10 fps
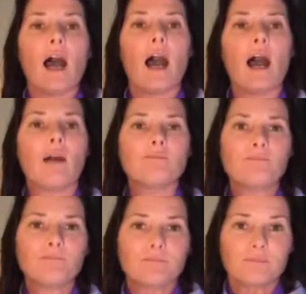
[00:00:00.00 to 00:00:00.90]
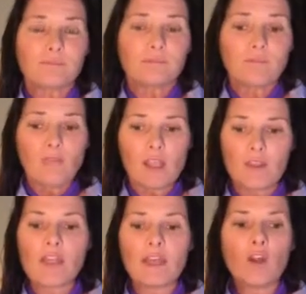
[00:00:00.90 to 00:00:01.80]
Um,
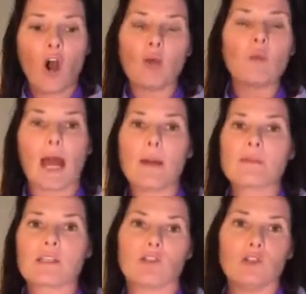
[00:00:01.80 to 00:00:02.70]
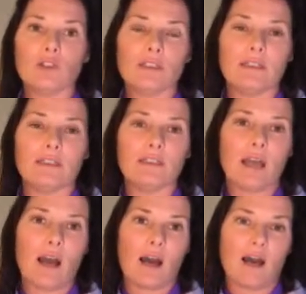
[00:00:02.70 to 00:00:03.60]
then I would absolutely
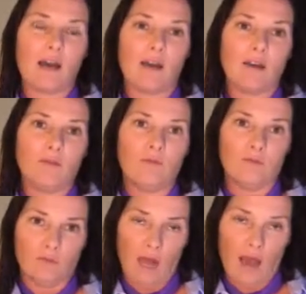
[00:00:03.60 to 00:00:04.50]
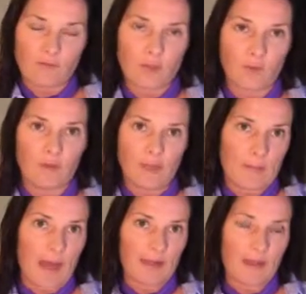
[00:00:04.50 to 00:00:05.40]
uh, have to move him
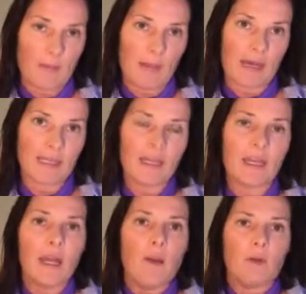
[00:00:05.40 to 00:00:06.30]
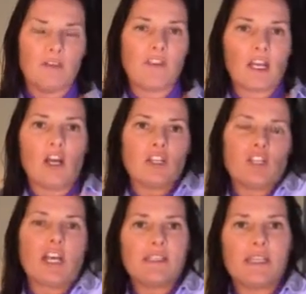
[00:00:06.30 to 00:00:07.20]
out of that paddock. But if they're kind of
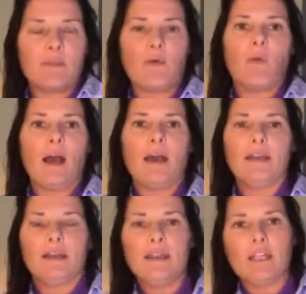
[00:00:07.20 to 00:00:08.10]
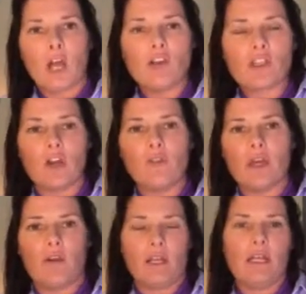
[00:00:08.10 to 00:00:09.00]
chasing him away and he goes over
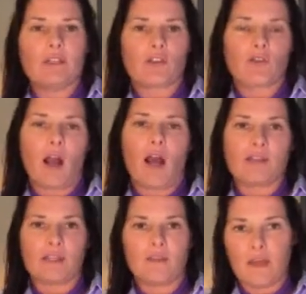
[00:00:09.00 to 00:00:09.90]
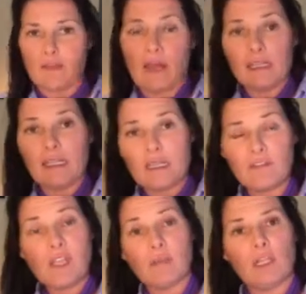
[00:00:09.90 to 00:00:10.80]
there and eats grass and then they leave
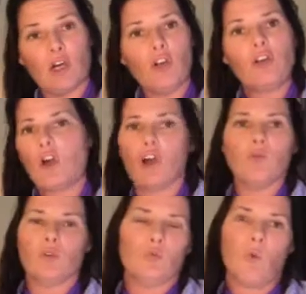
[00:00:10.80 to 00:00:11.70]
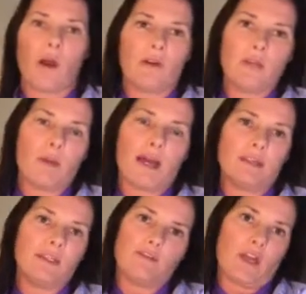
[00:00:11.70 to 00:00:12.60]
him alone, I wouldn't worry about
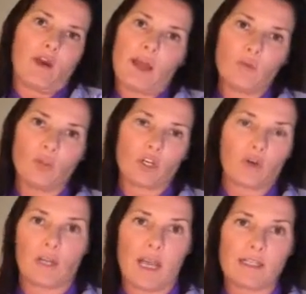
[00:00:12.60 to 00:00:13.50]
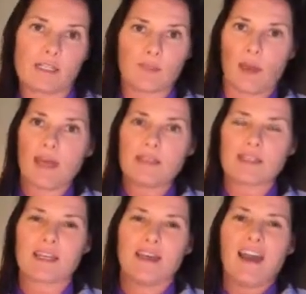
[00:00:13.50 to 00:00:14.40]
it if they're able to create space.